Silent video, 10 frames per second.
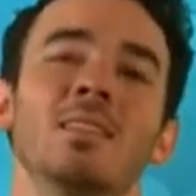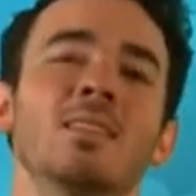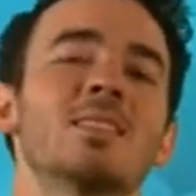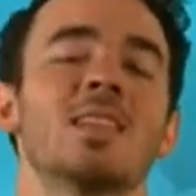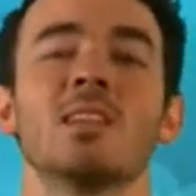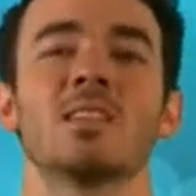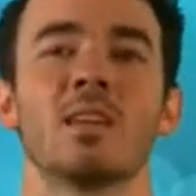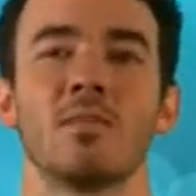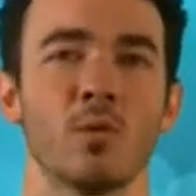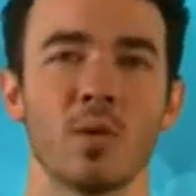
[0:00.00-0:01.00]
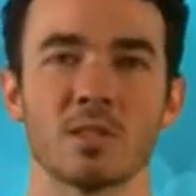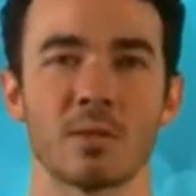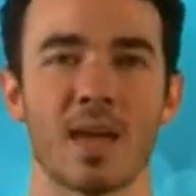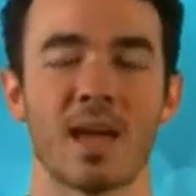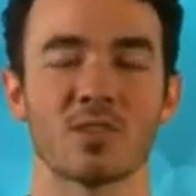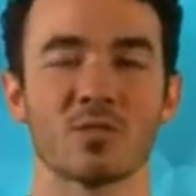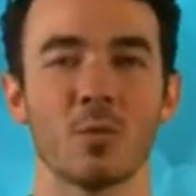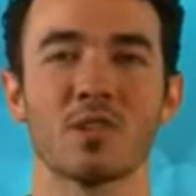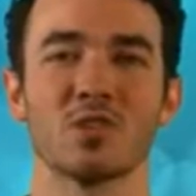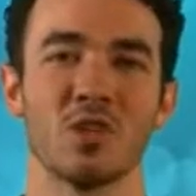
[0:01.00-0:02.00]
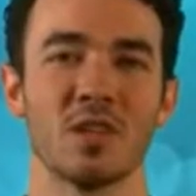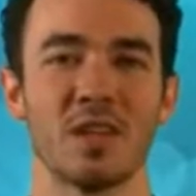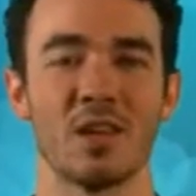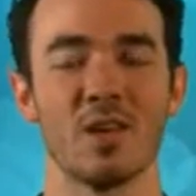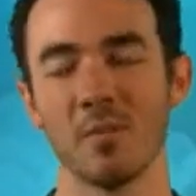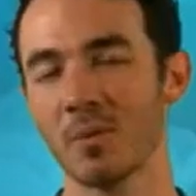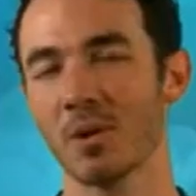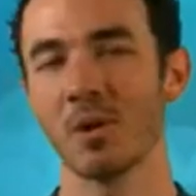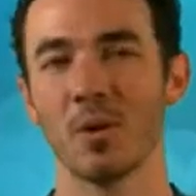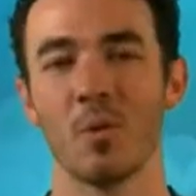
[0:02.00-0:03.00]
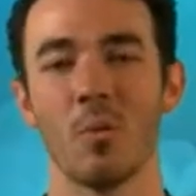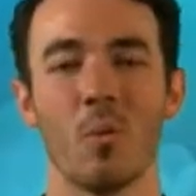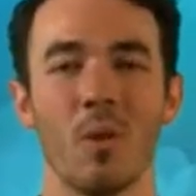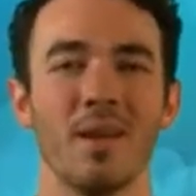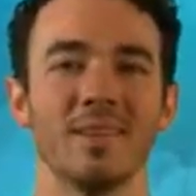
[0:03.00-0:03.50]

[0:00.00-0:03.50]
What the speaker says: Let's get into giving away some cash. Question number 1.